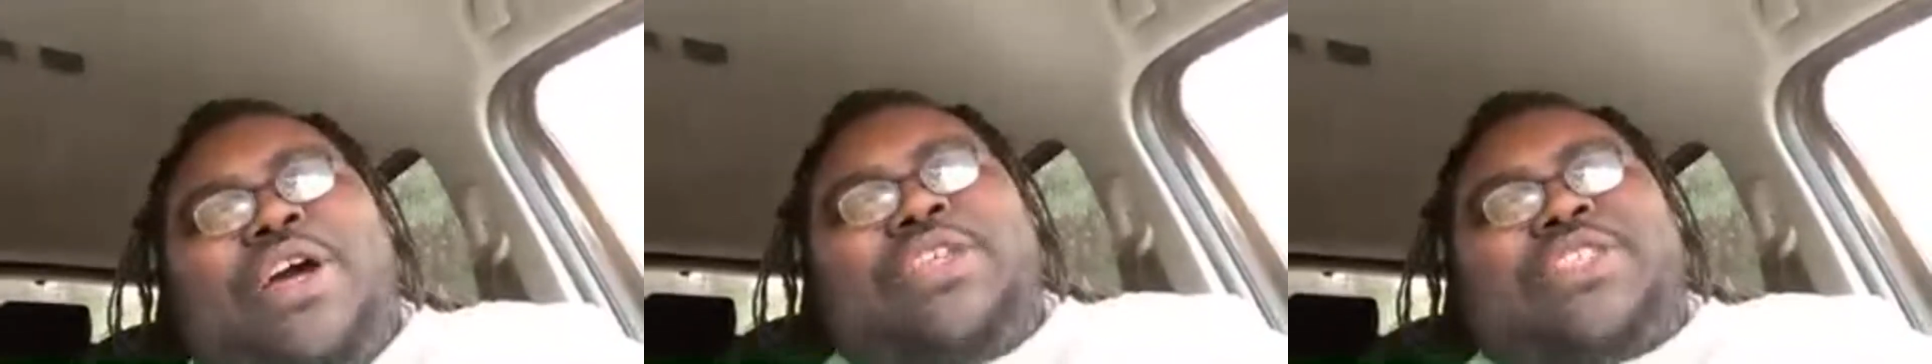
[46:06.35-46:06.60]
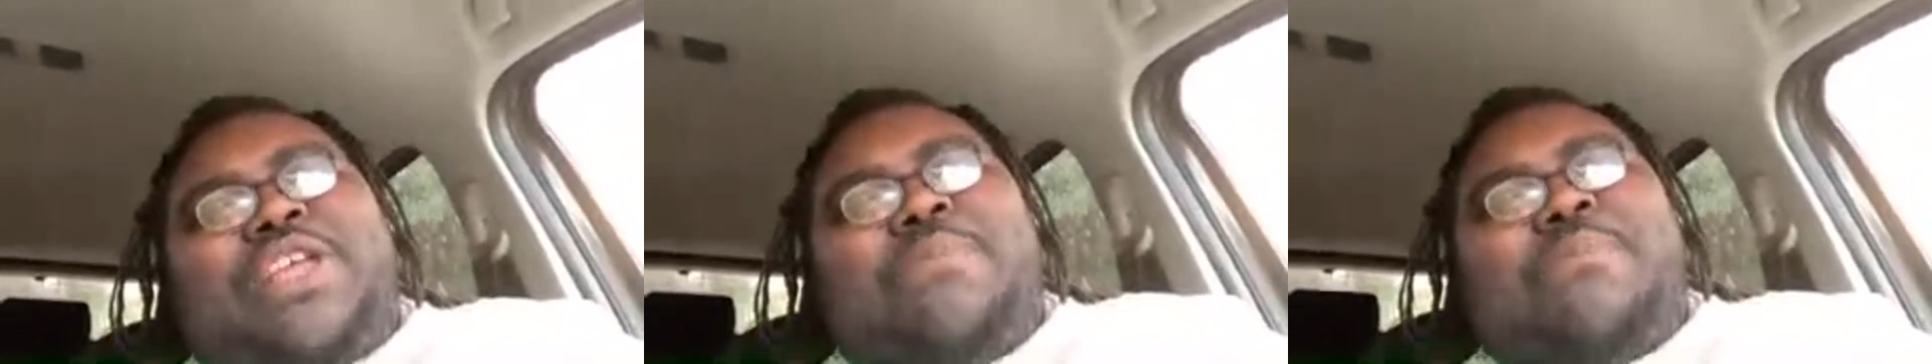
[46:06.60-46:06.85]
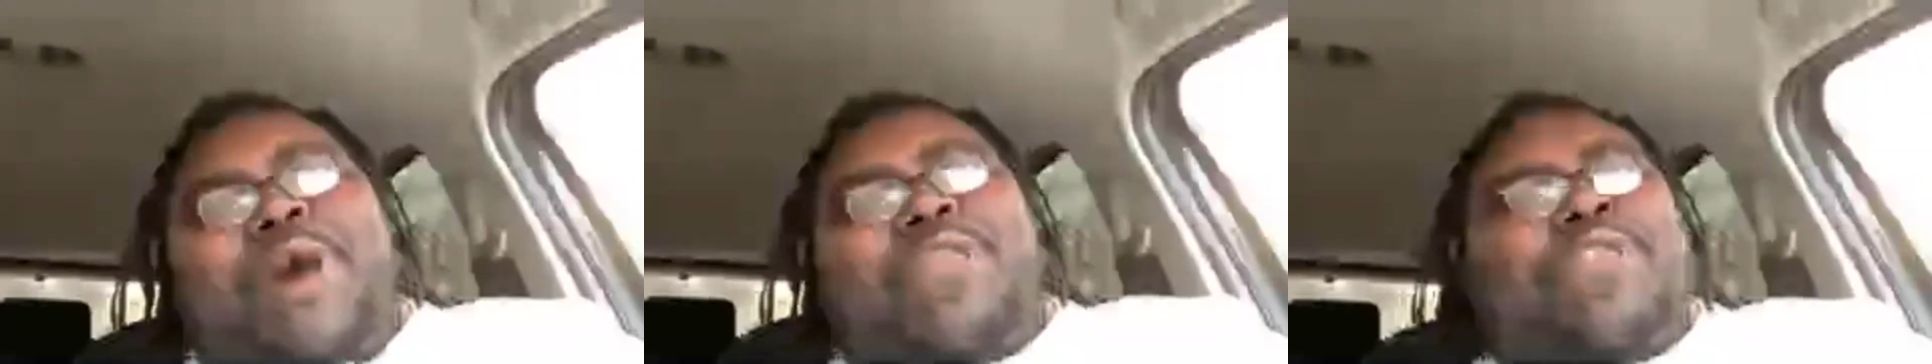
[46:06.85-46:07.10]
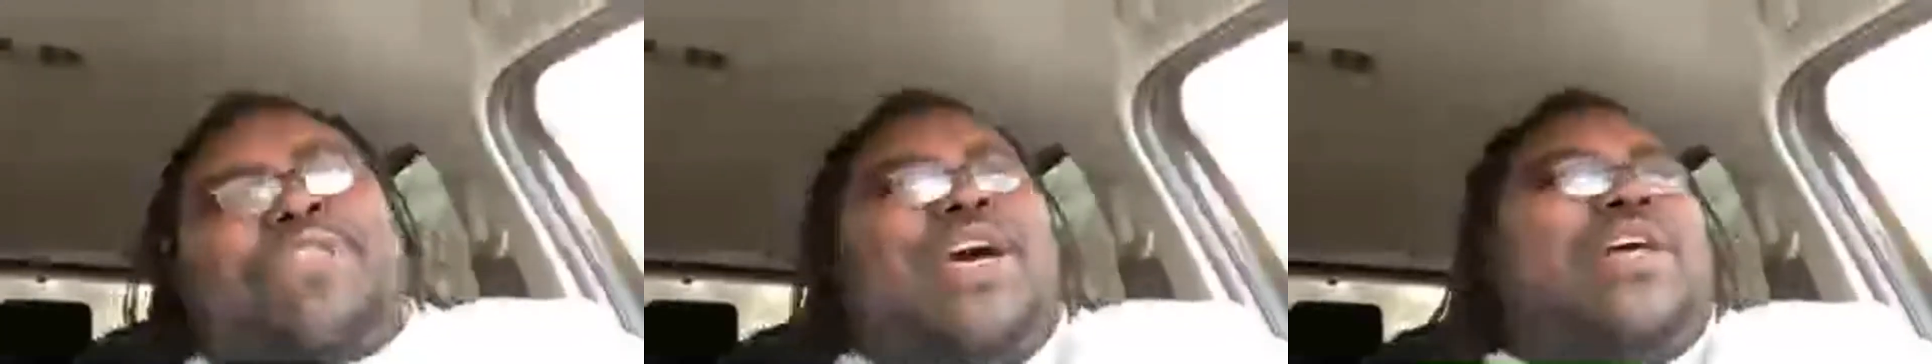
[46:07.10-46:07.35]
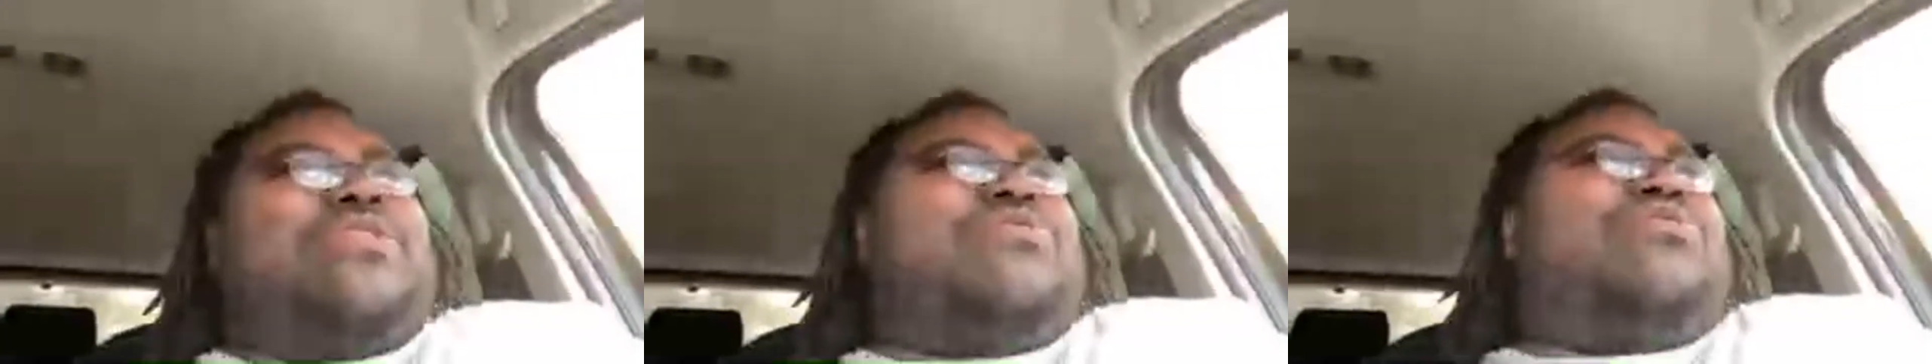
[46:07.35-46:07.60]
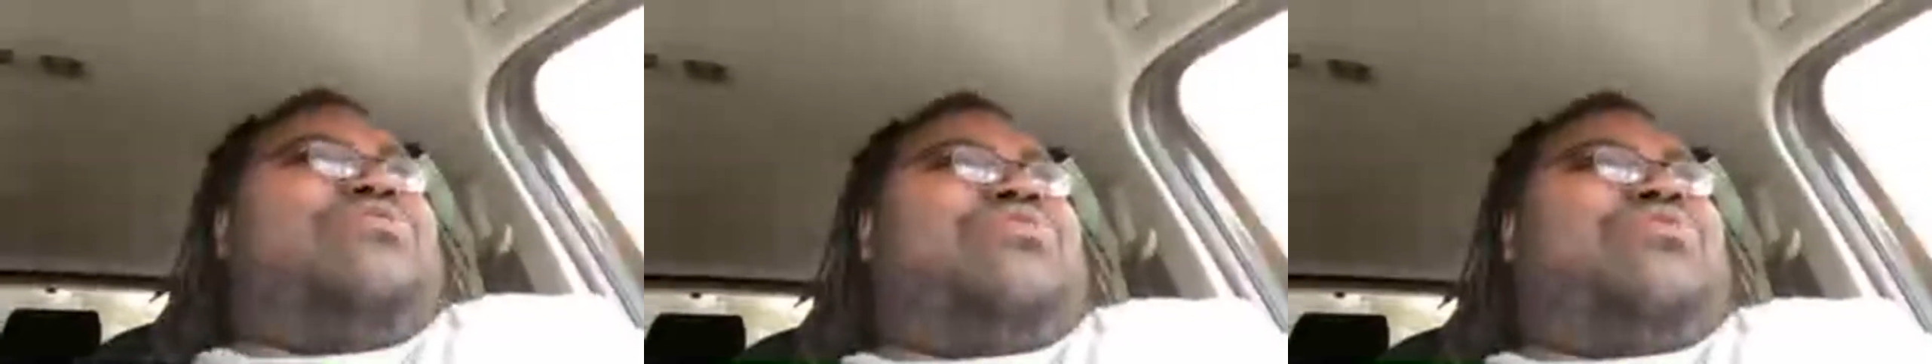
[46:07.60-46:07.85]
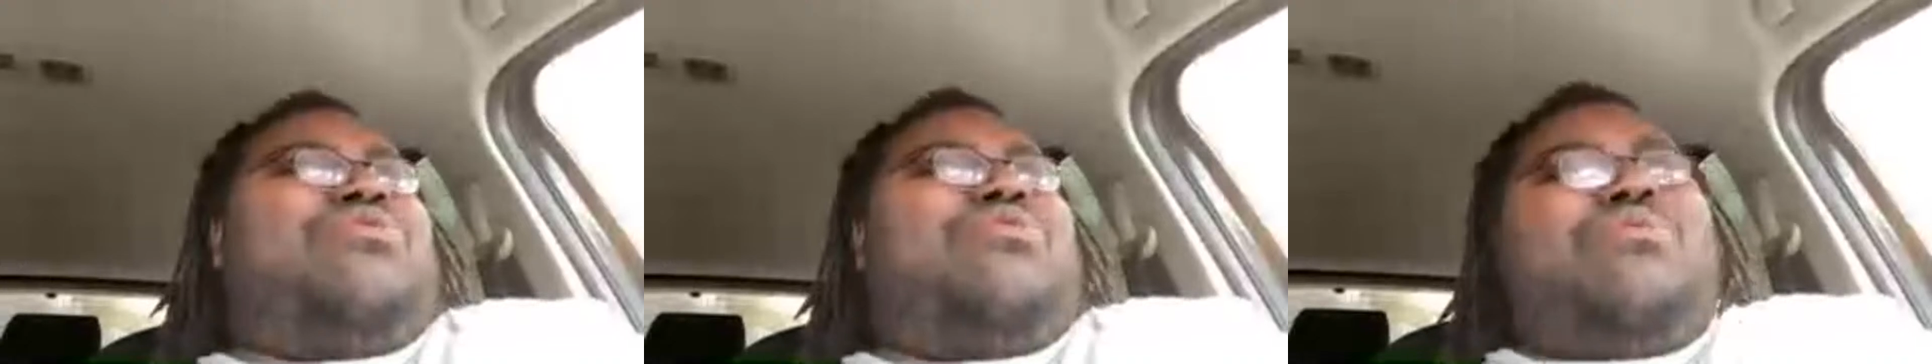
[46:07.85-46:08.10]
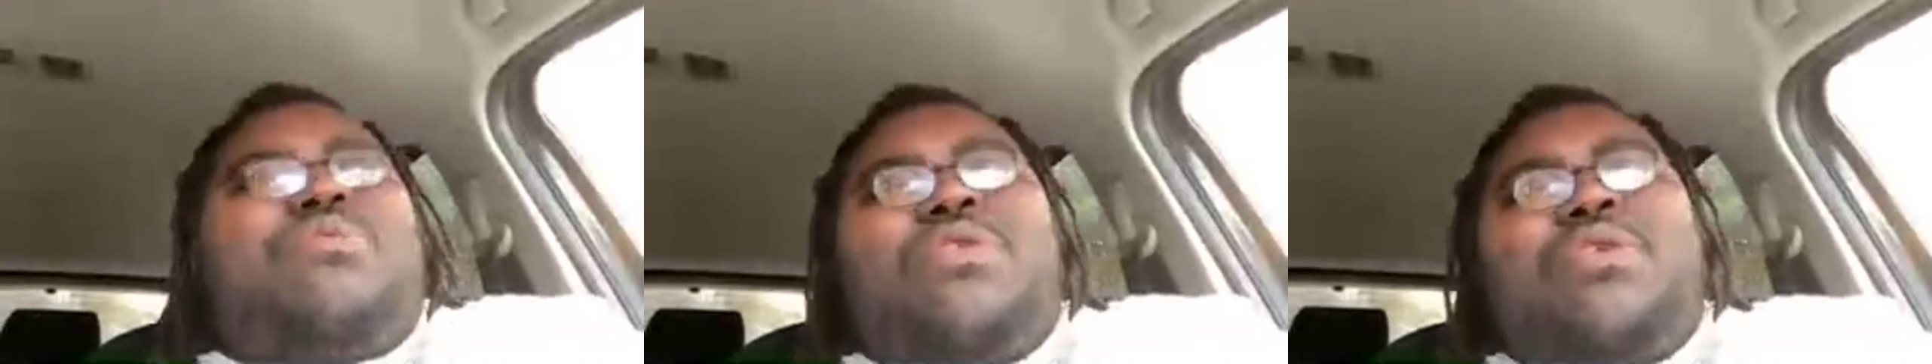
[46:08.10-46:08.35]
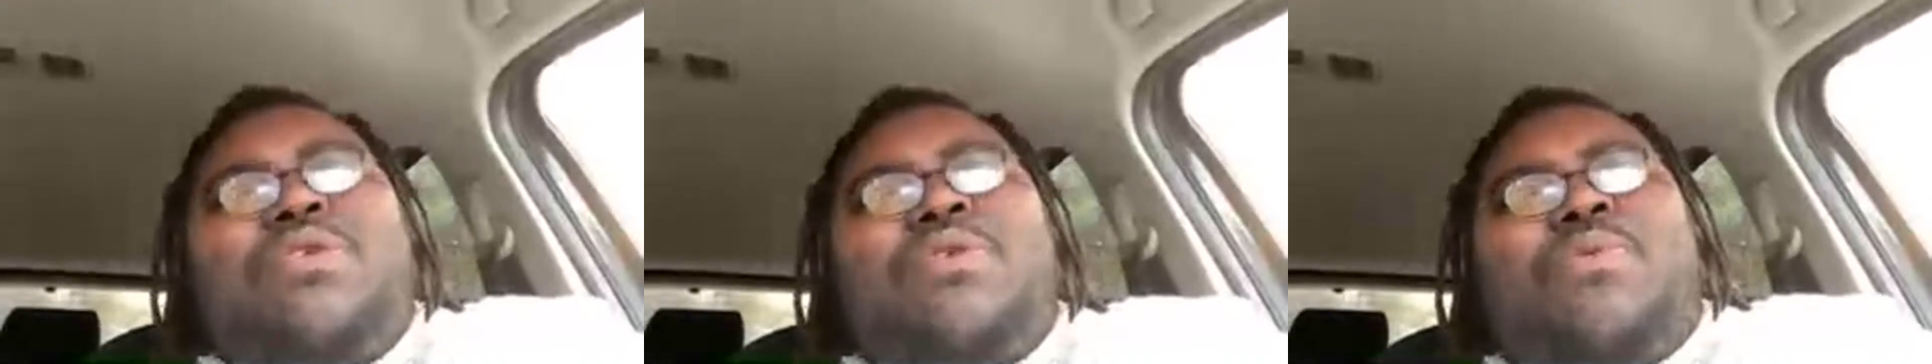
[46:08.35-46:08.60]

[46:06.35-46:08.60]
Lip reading: I'm trying to stay monetized on YouTube.